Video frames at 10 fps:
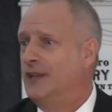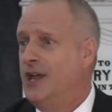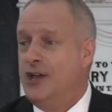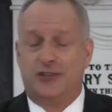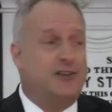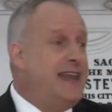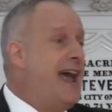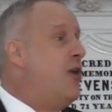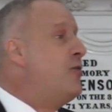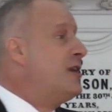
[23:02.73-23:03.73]
So
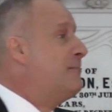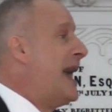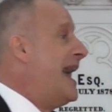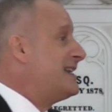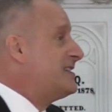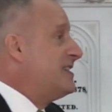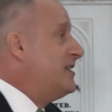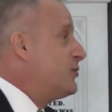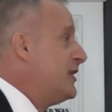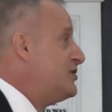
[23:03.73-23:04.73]
now we're back to
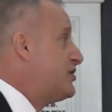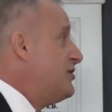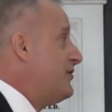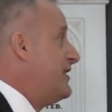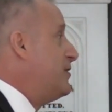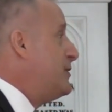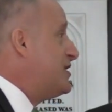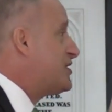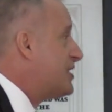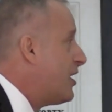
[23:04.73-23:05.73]
the original thing we
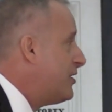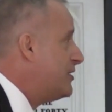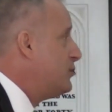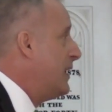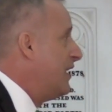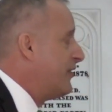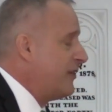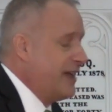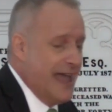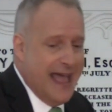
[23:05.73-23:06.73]
started with.
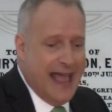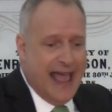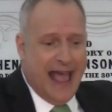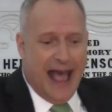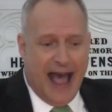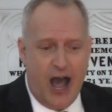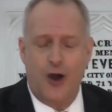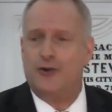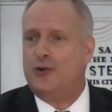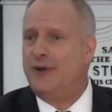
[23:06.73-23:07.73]

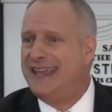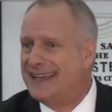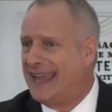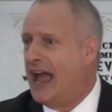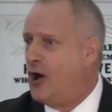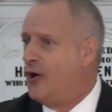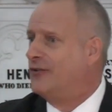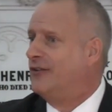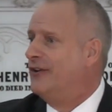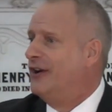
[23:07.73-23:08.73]
How do we
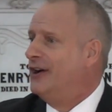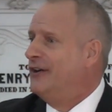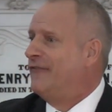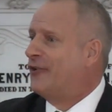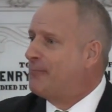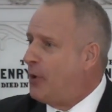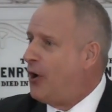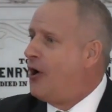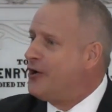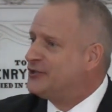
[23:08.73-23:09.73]
account for
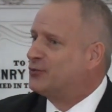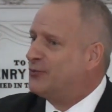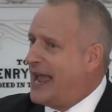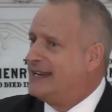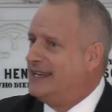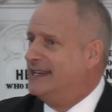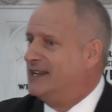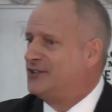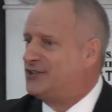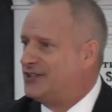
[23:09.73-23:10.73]
Paul's
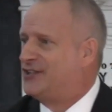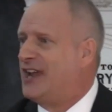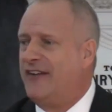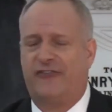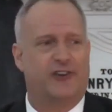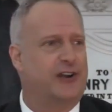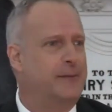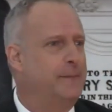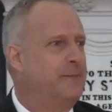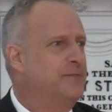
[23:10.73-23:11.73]
readiness to suffer?
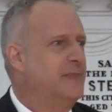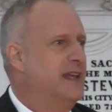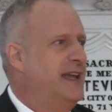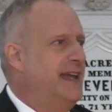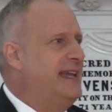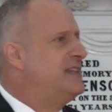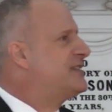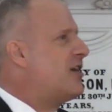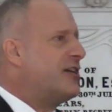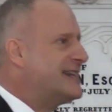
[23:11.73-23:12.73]

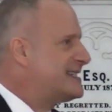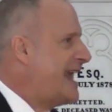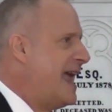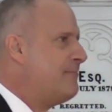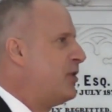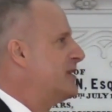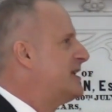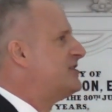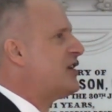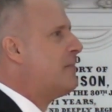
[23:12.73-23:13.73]
He's our example.
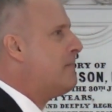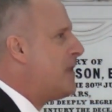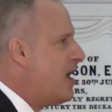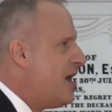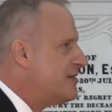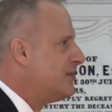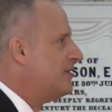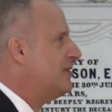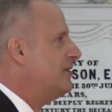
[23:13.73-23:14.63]
He's our model